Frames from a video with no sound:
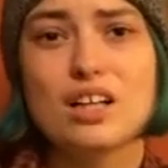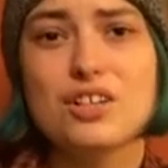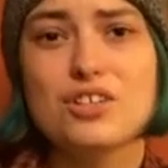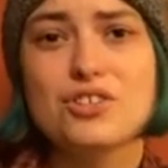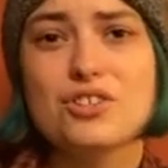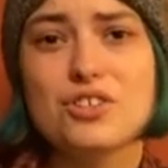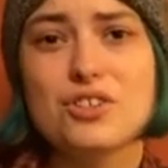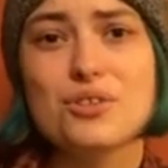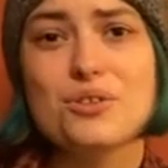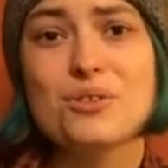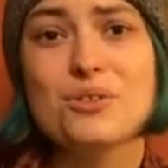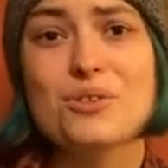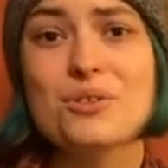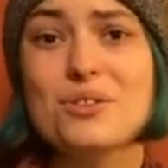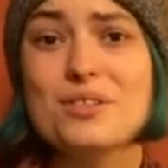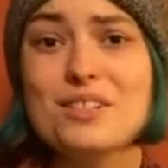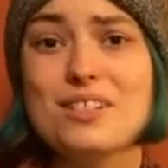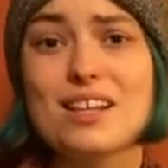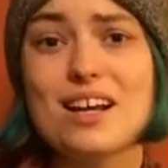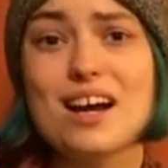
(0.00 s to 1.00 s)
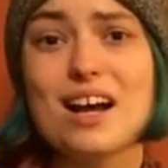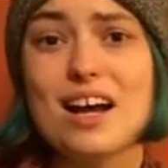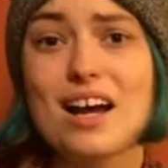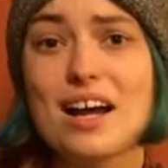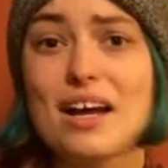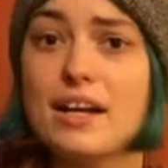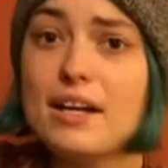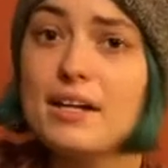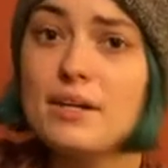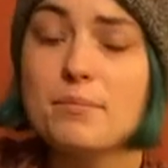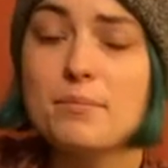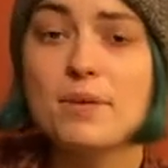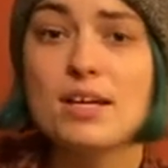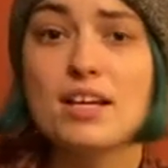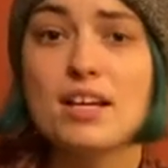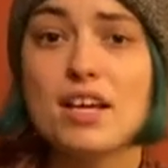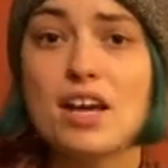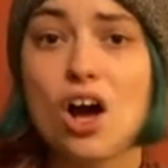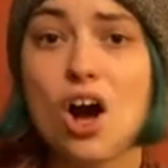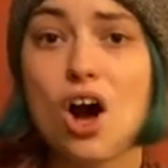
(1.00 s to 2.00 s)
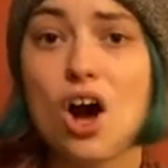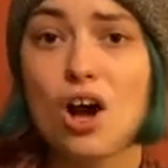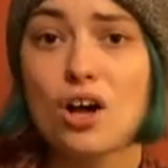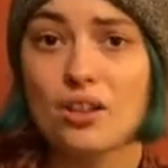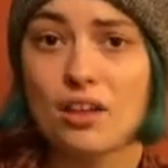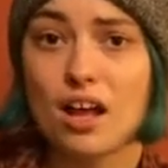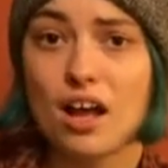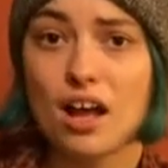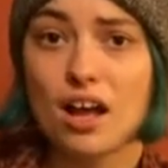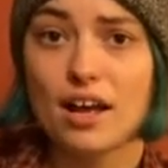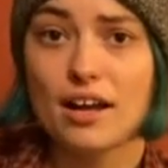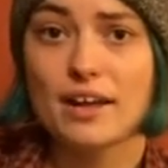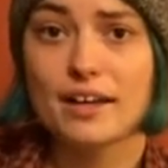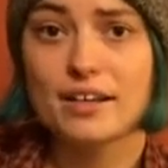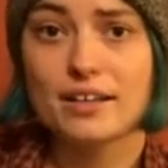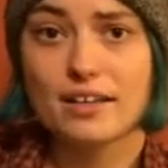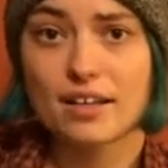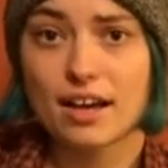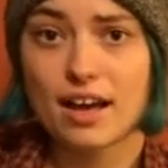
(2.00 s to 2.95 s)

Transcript: Jews like me are like